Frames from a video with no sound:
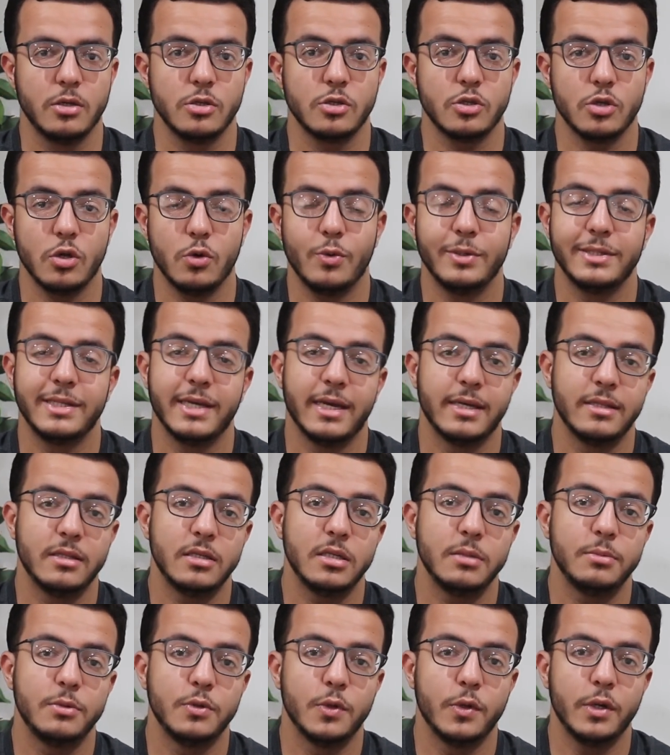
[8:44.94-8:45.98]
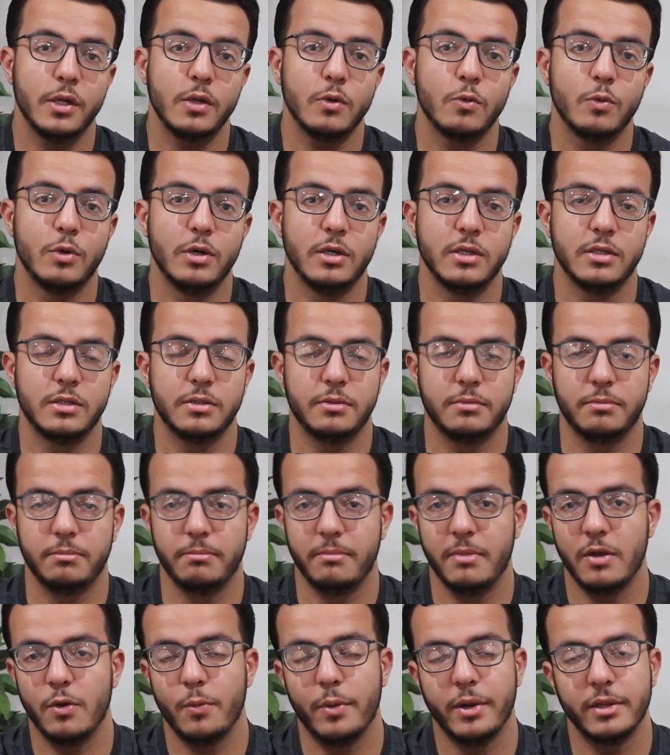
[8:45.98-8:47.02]
So what they ended up doing was
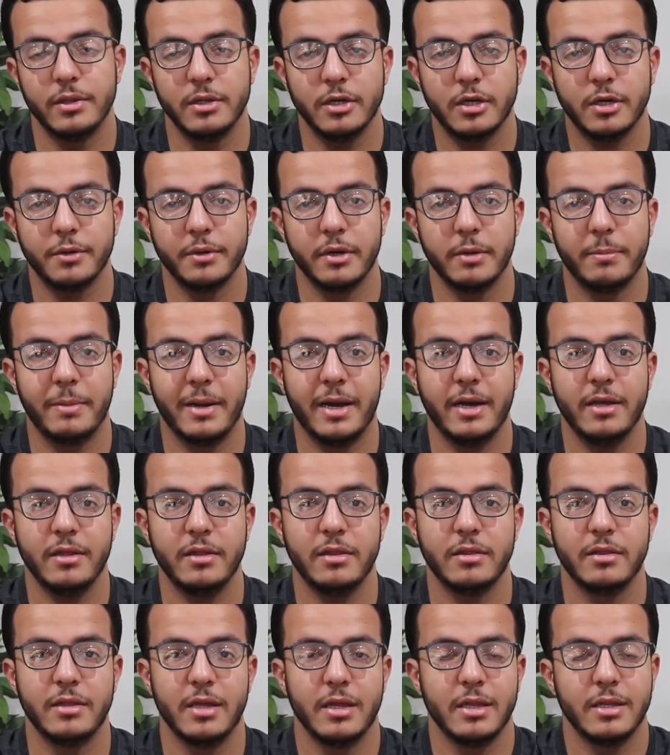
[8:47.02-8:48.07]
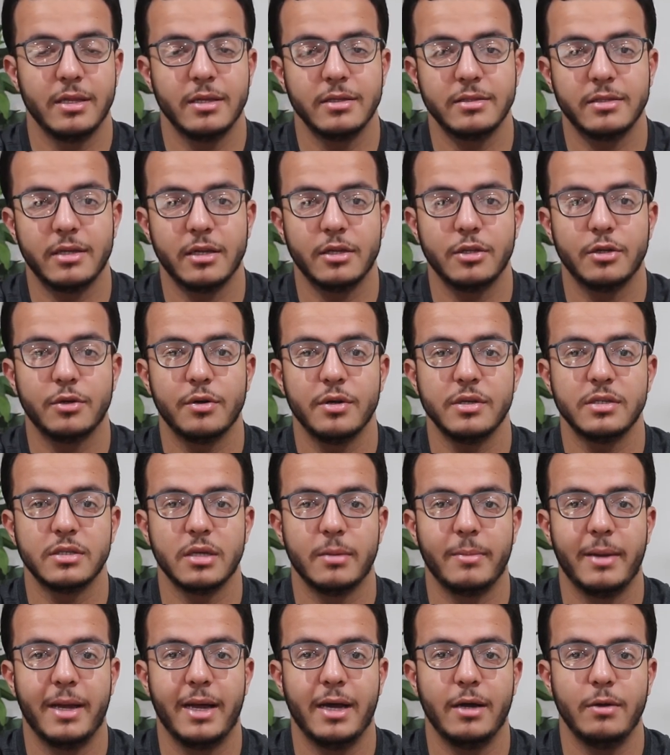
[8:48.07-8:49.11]
midway in their career path, they needed to get a degree
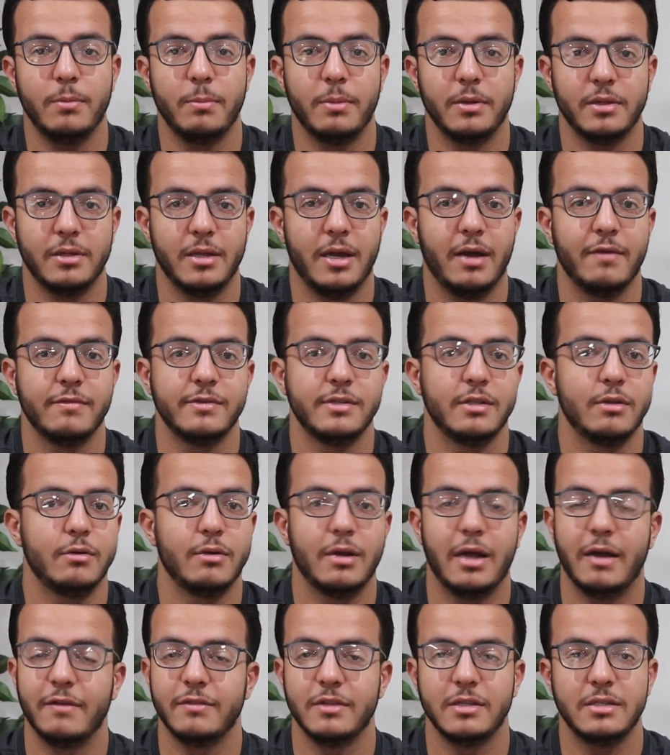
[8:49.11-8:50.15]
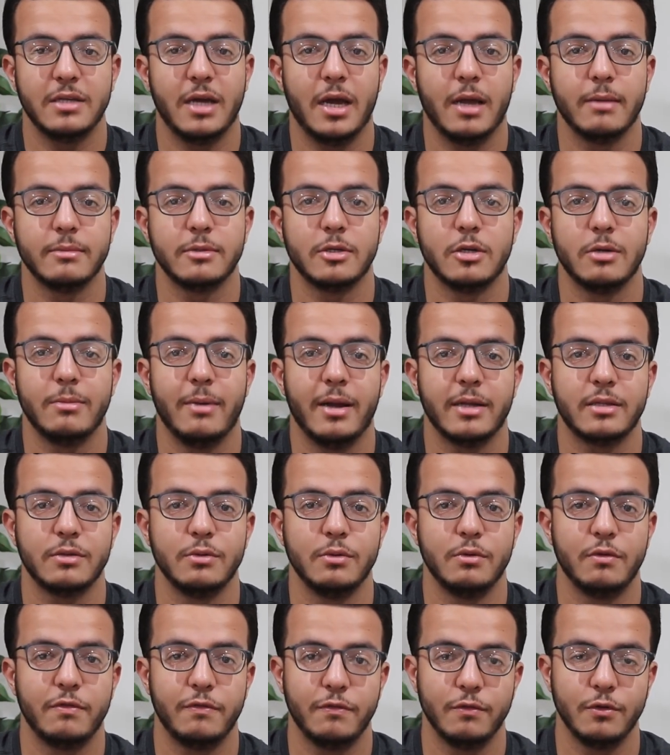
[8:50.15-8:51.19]
somehow, but obviously they don't have the time to go back
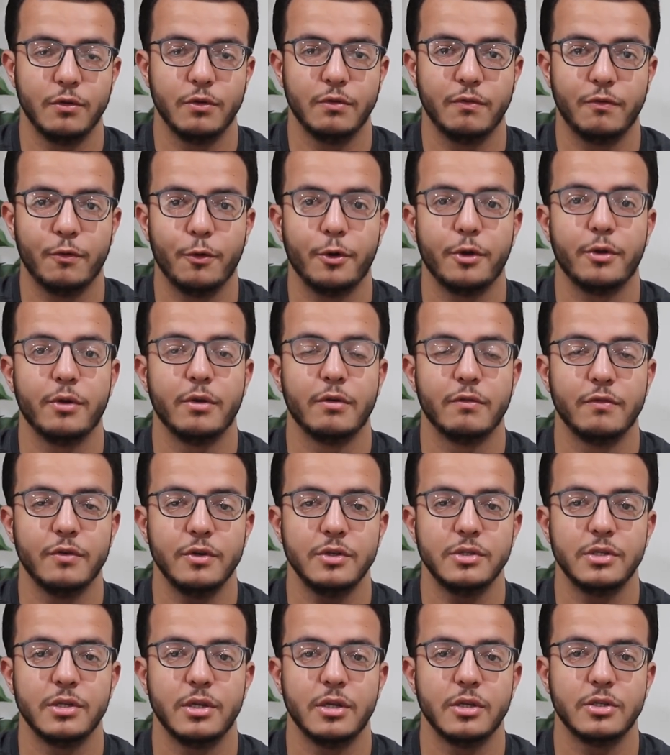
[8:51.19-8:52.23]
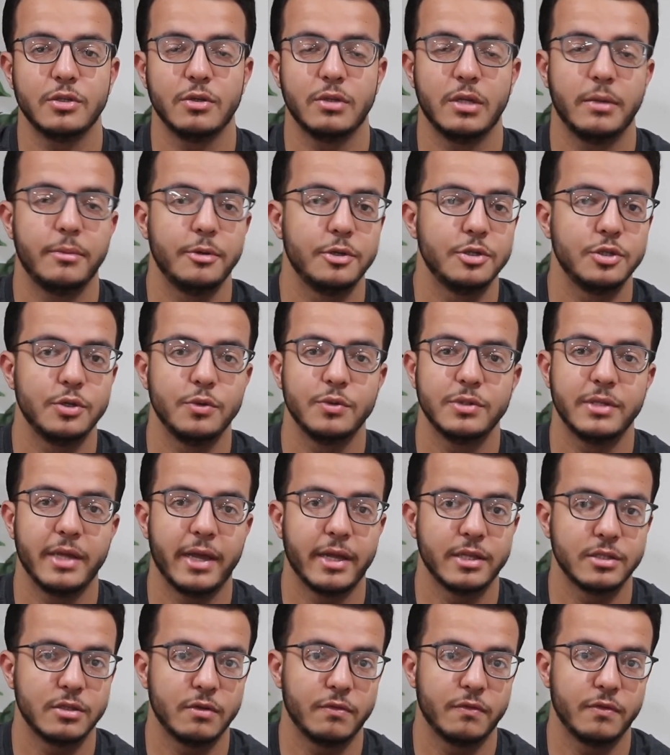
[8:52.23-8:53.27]
to a full four-year university, so WGU is the
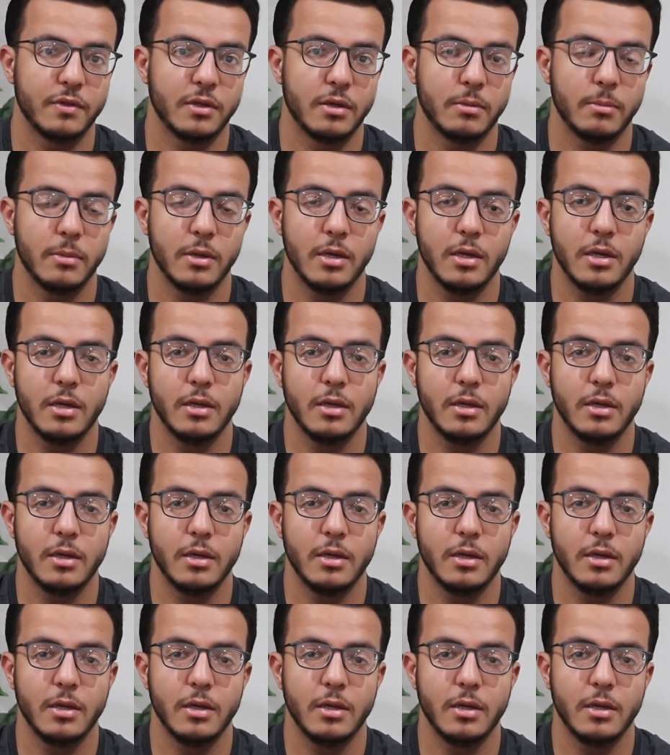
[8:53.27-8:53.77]
answer for them.